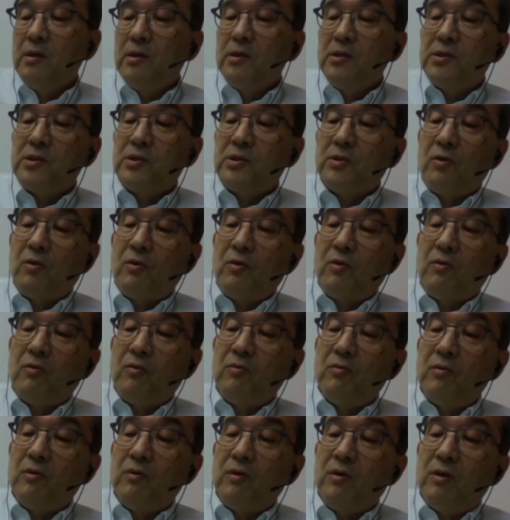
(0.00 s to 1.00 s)

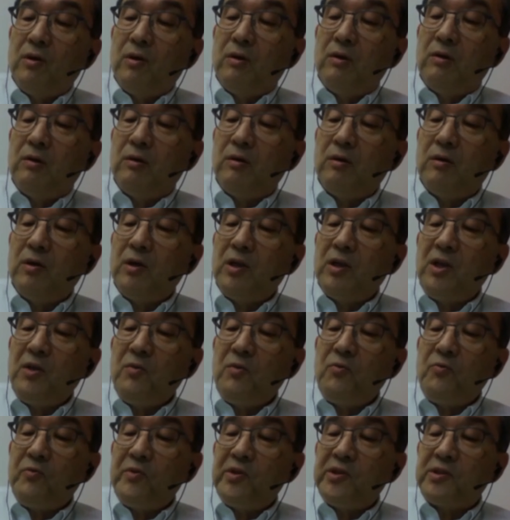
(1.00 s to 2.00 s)
So
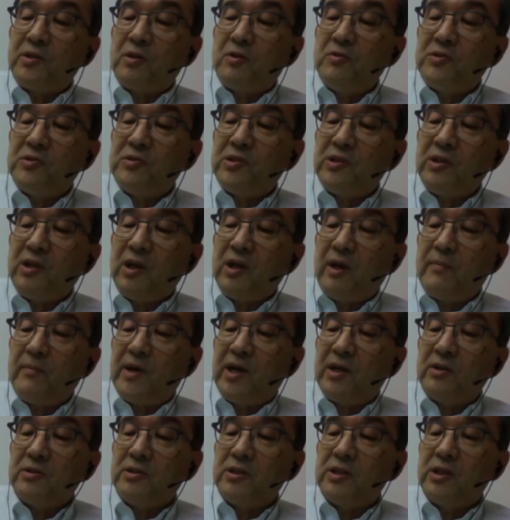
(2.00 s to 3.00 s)
if we consider
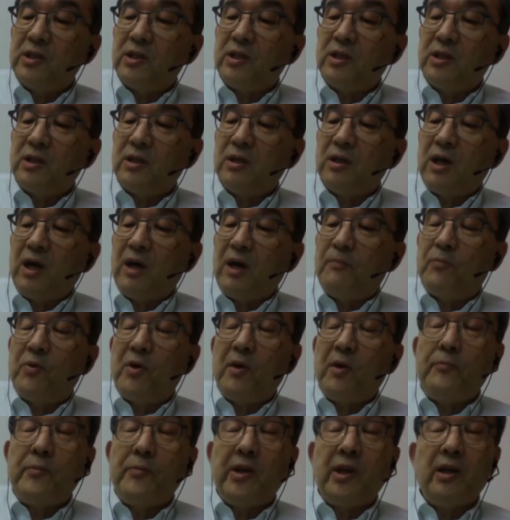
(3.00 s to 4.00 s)
about
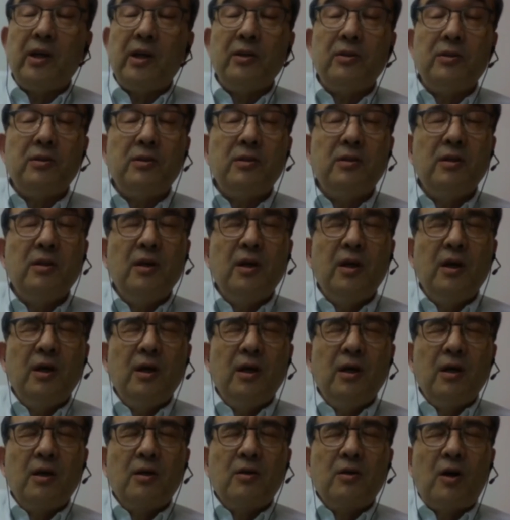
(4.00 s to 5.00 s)
appropriate
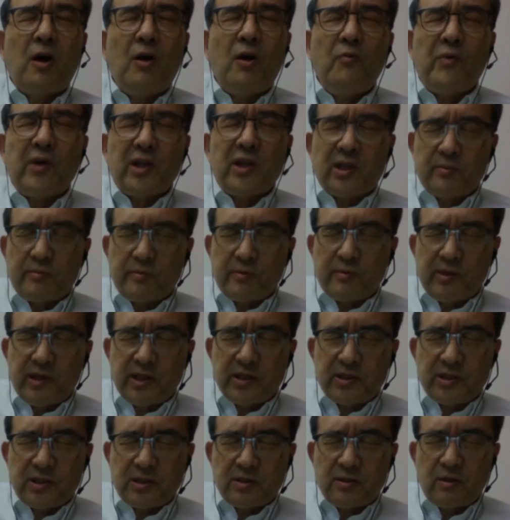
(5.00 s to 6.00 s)

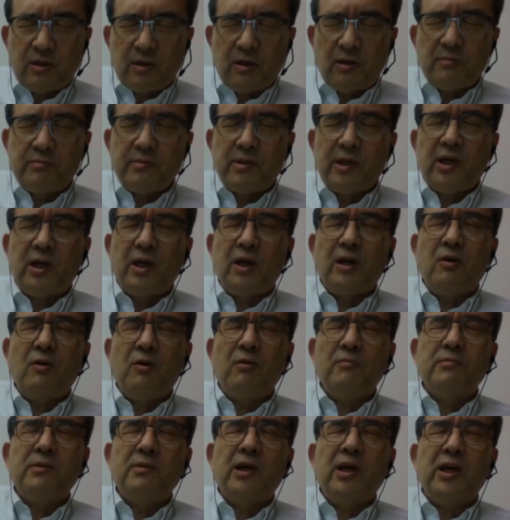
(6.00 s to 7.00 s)
comfortableness of
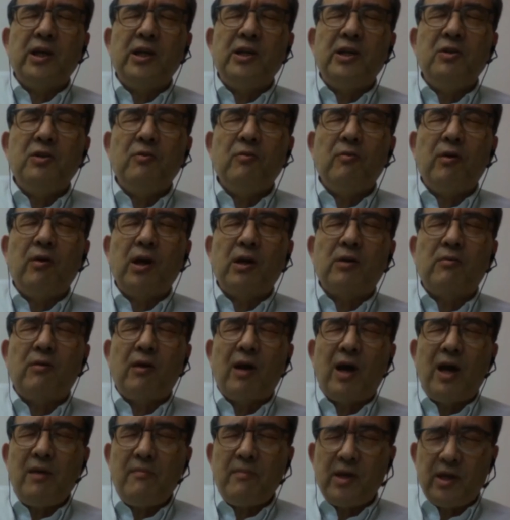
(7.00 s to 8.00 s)
the indoor
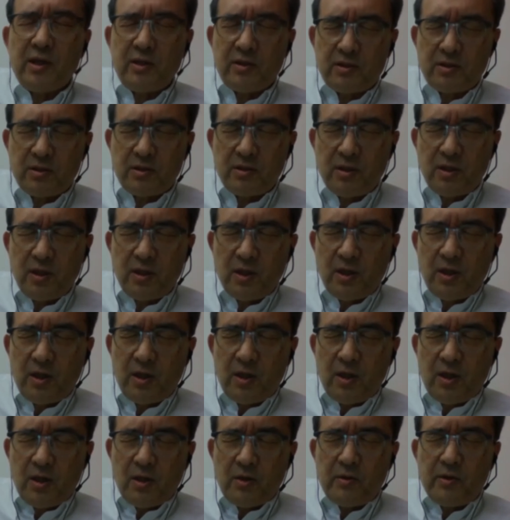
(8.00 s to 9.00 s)
climate,
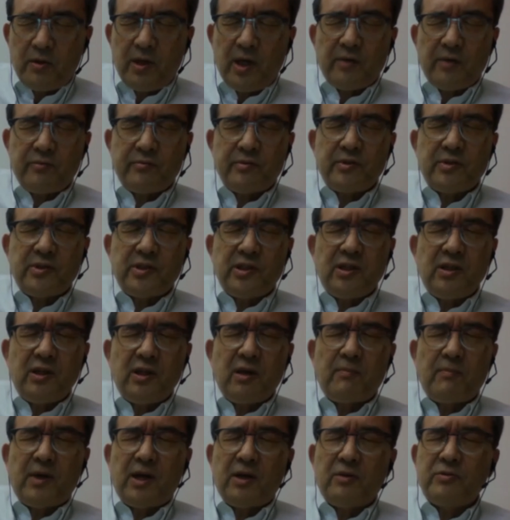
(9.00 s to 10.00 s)
we have to think
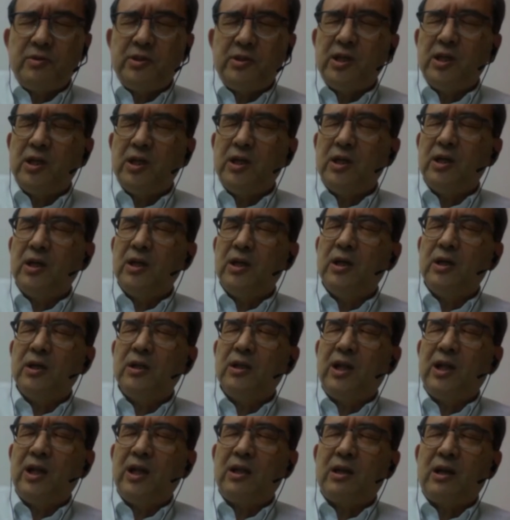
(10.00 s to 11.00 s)
about
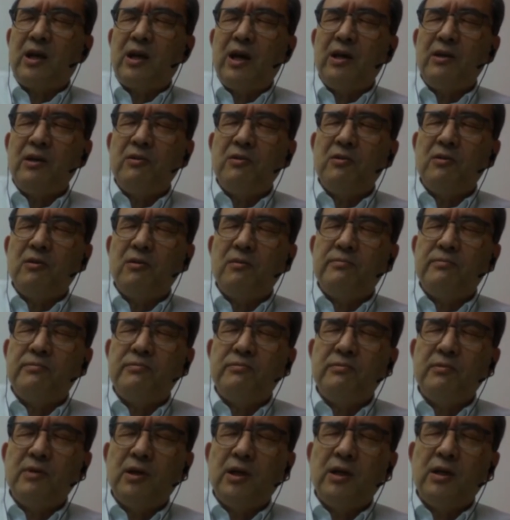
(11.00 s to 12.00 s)
that kind of
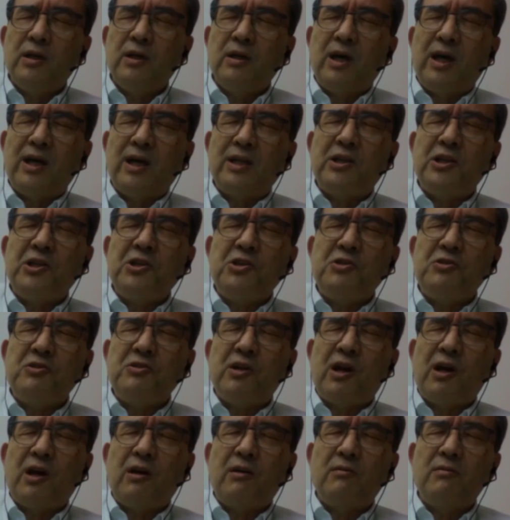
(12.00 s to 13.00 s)

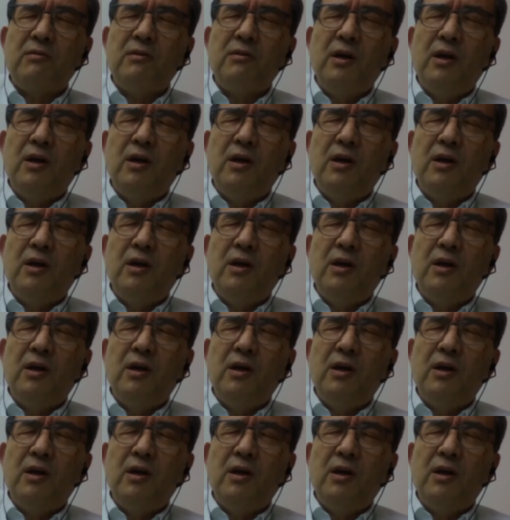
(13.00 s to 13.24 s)
additional